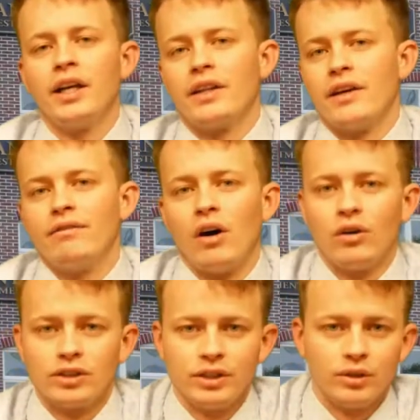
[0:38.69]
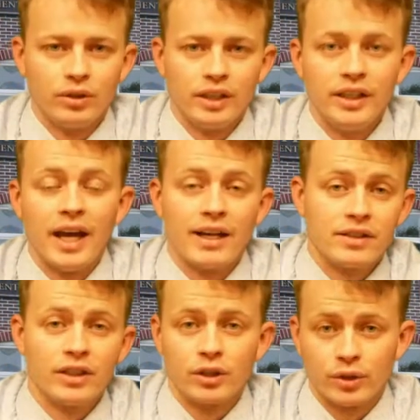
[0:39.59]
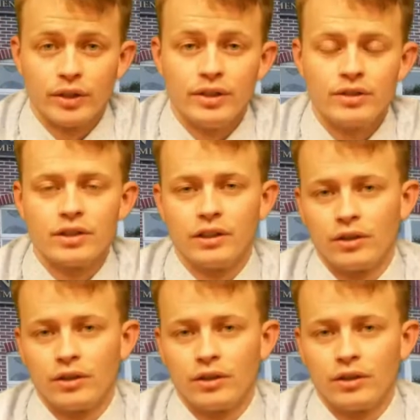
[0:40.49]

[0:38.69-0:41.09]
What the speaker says: that volatility has increased and